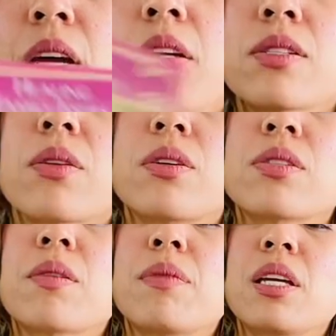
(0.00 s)
So there's
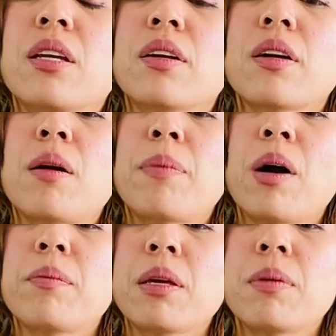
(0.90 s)
something here
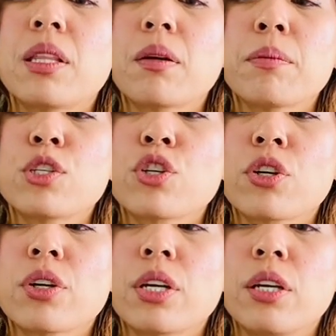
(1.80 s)
about maybe their
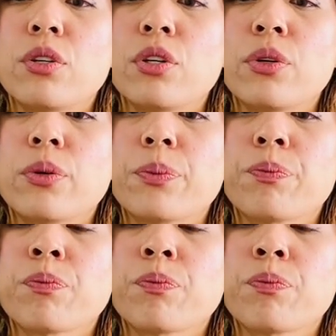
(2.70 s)
maturity too.